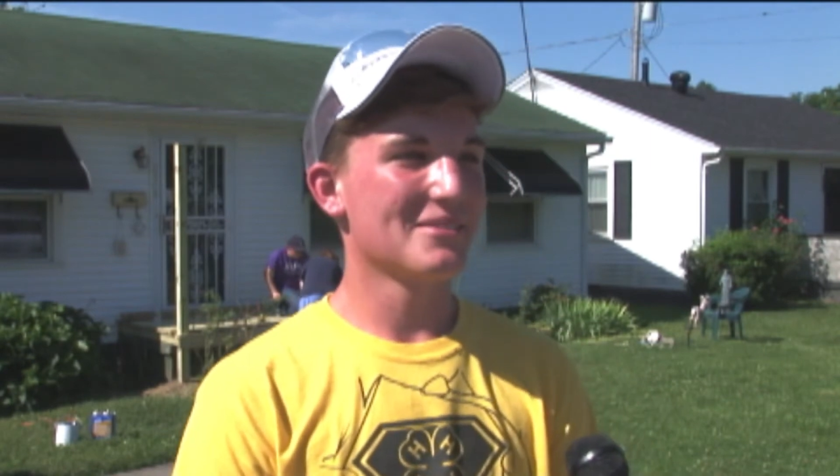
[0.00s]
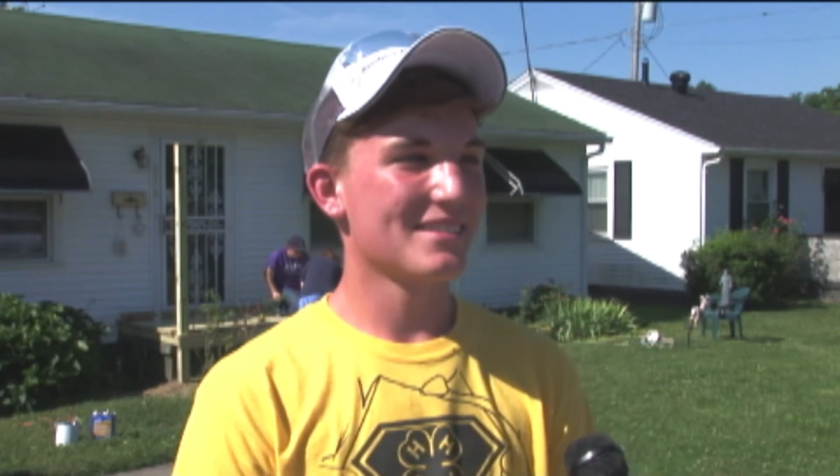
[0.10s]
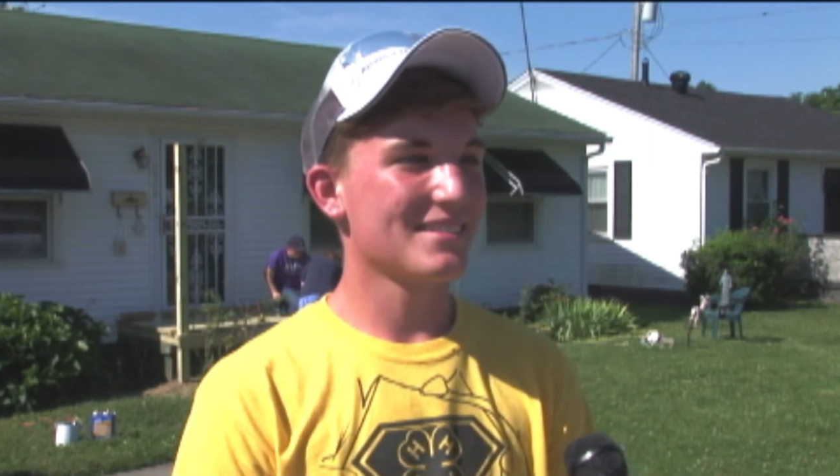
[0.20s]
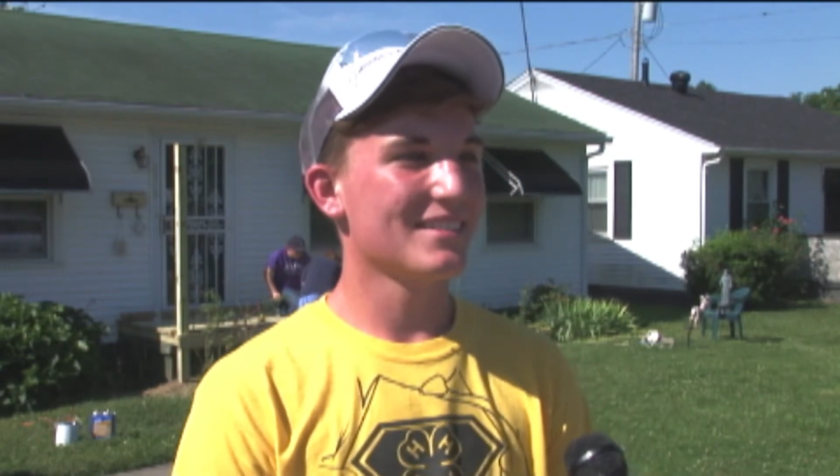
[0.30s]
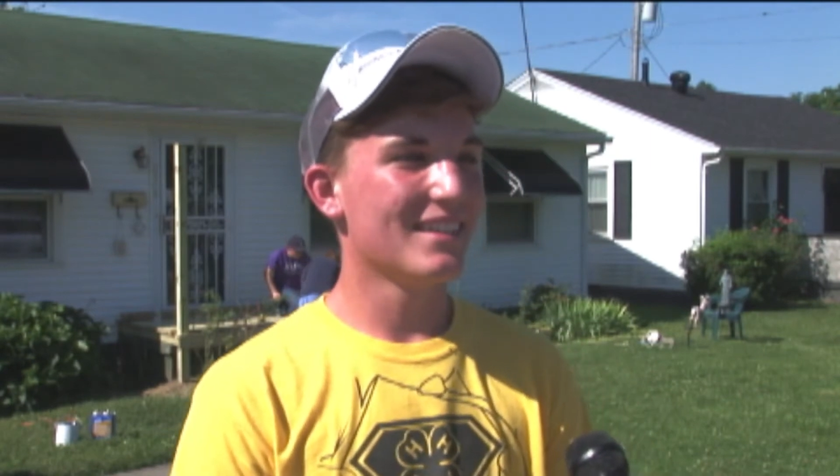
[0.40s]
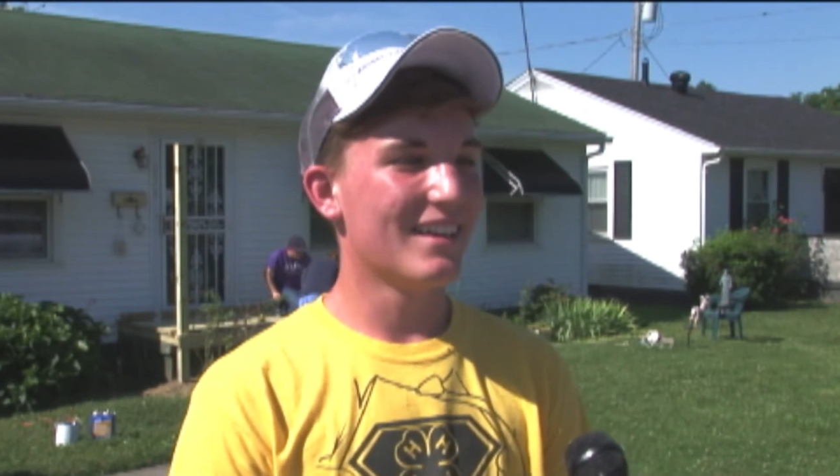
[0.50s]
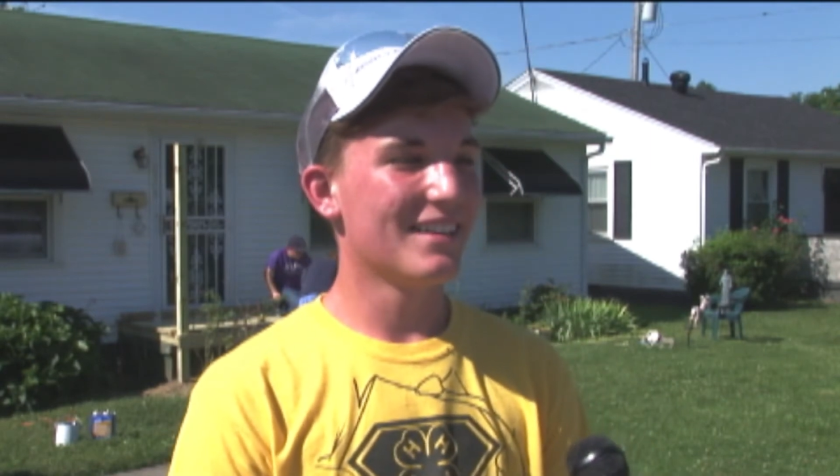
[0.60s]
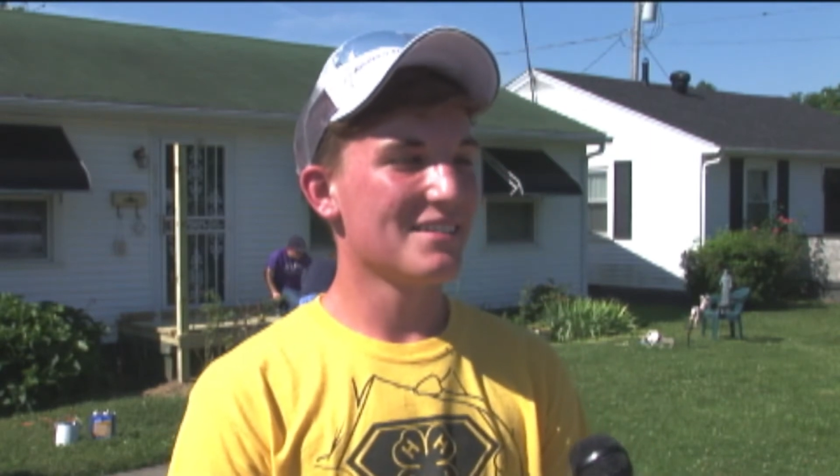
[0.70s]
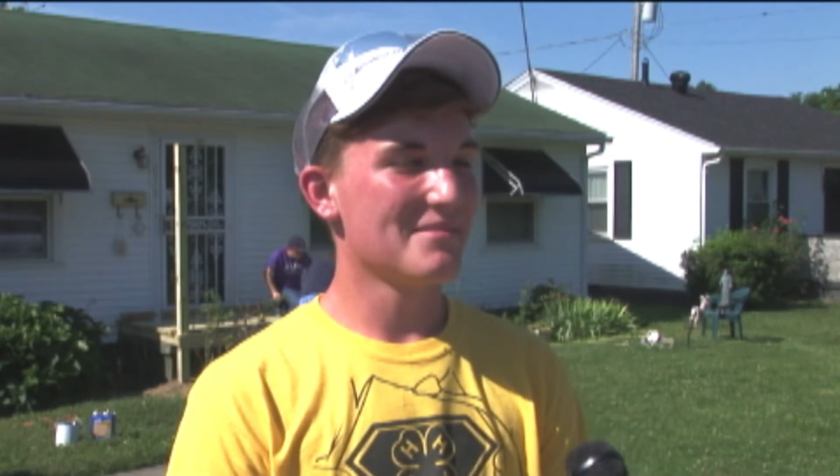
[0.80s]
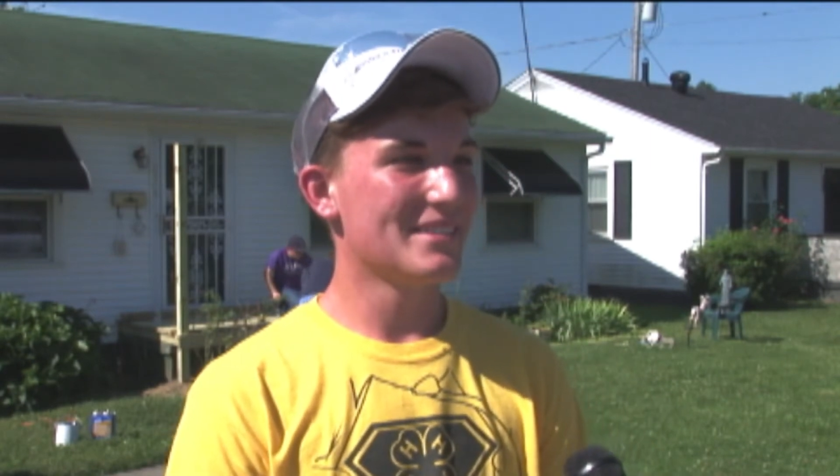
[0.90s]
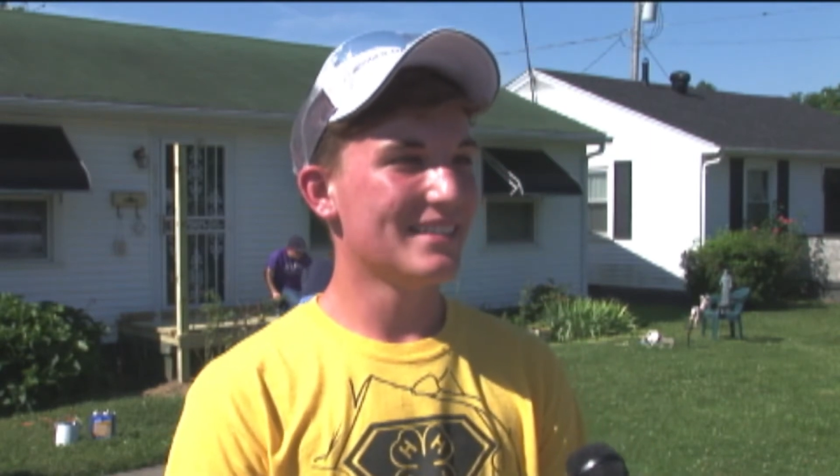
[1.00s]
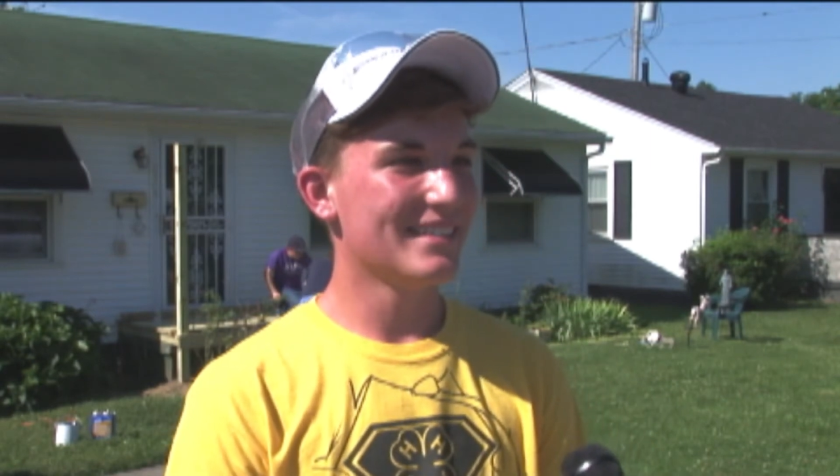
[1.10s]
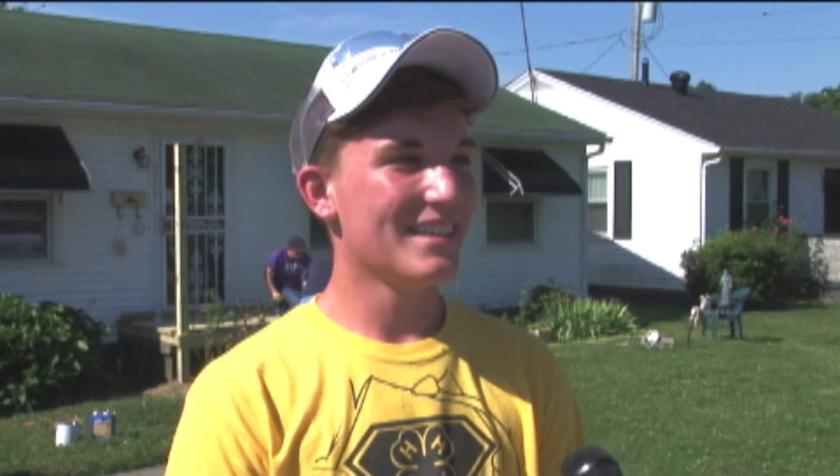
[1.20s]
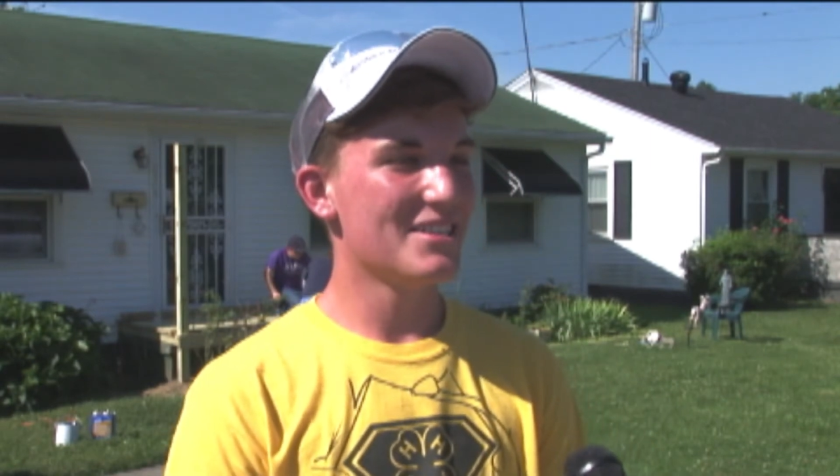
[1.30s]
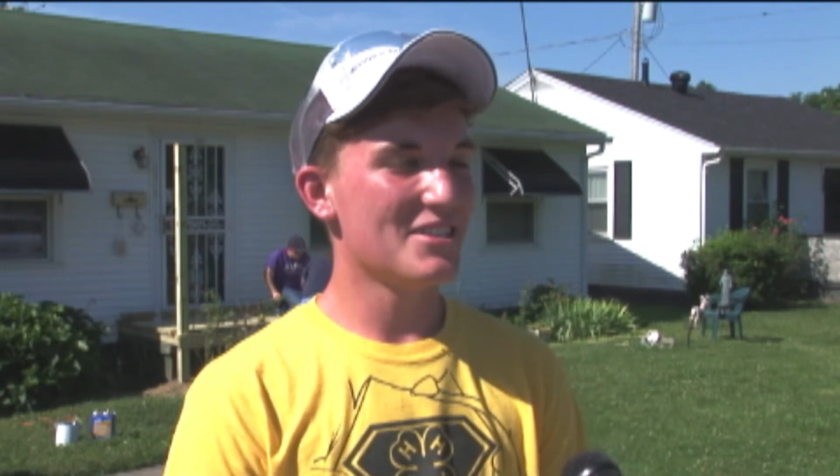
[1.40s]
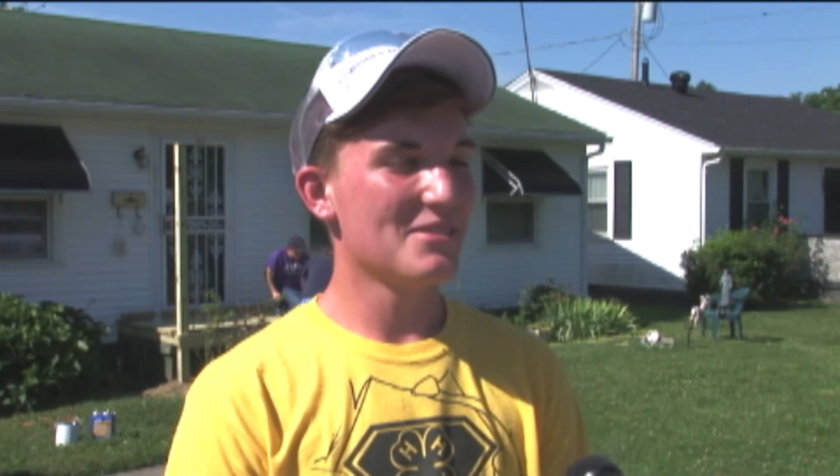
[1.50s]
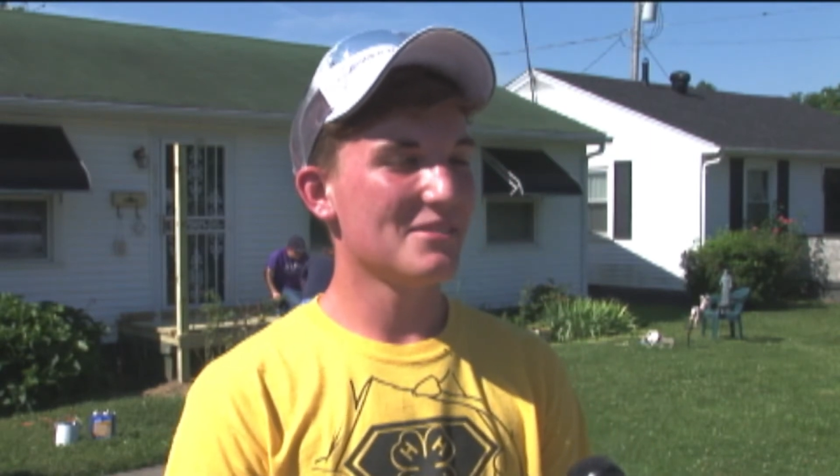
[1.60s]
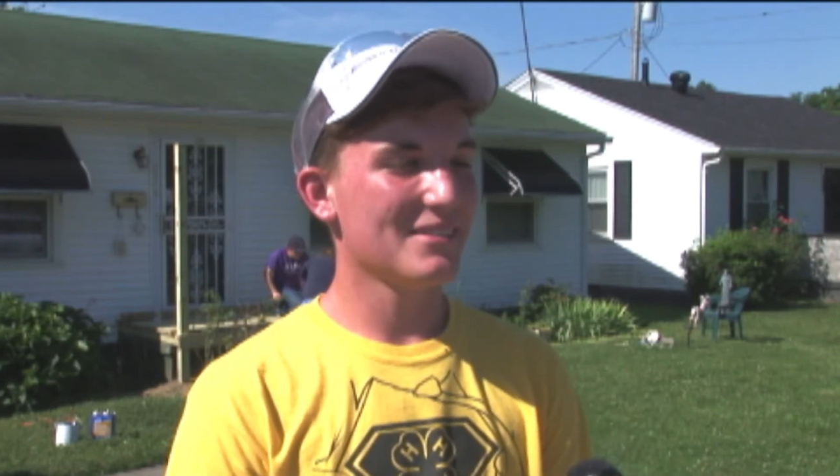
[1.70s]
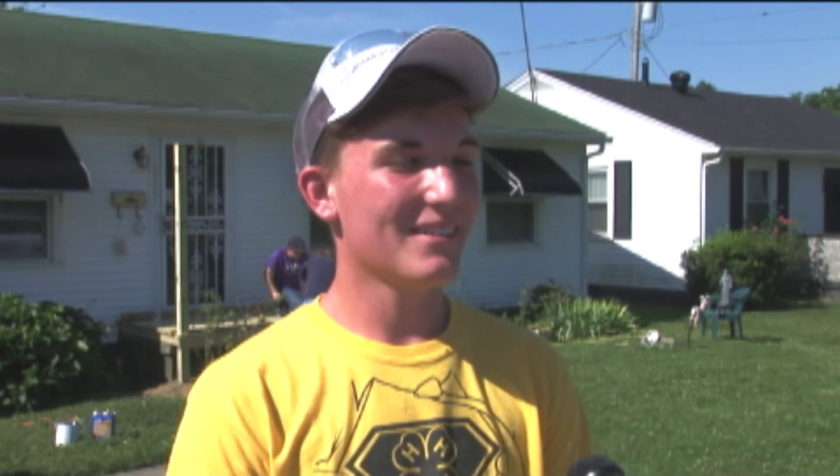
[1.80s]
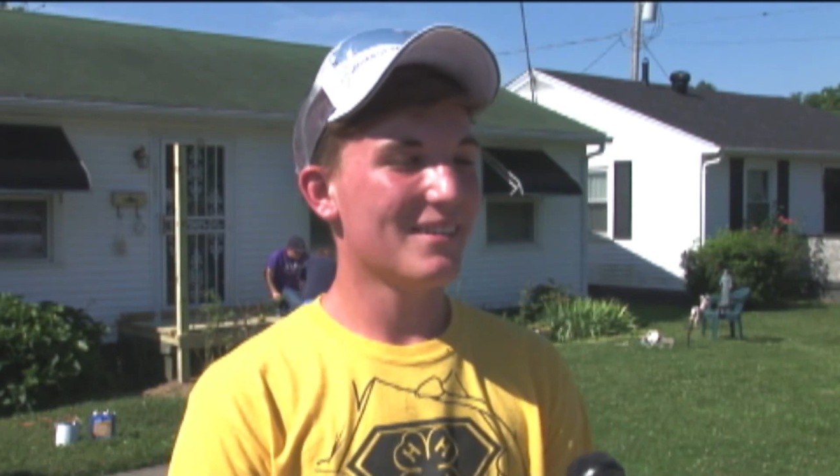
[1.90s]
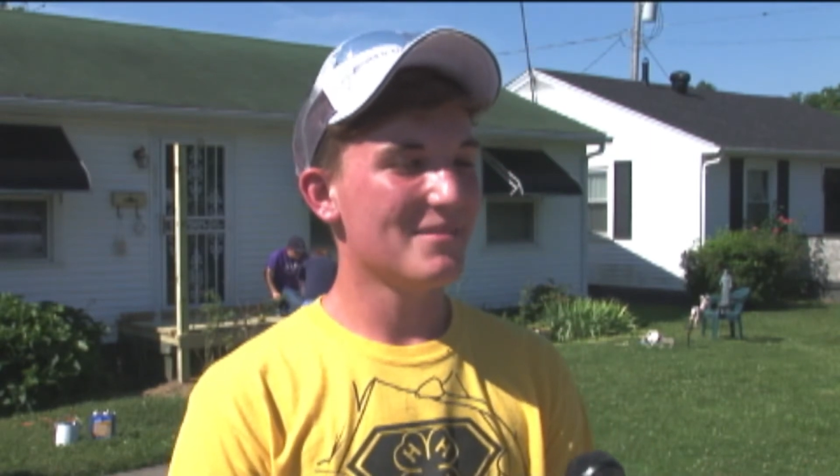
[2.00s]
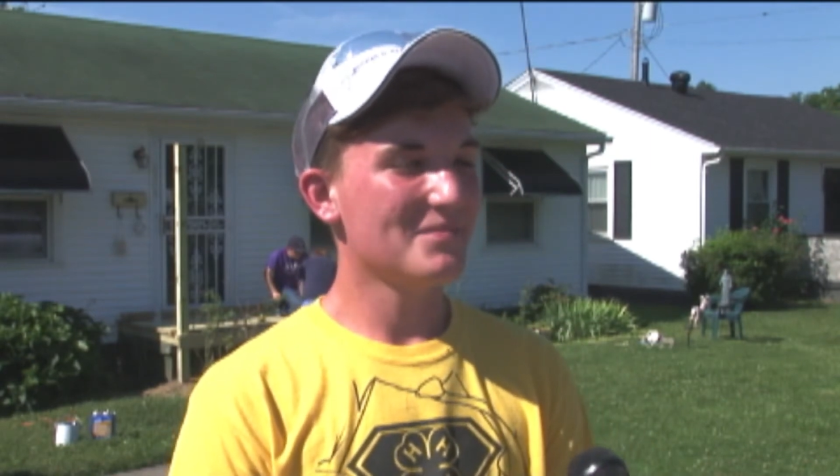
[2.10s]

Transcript: brings a lot to me. It shows a lot.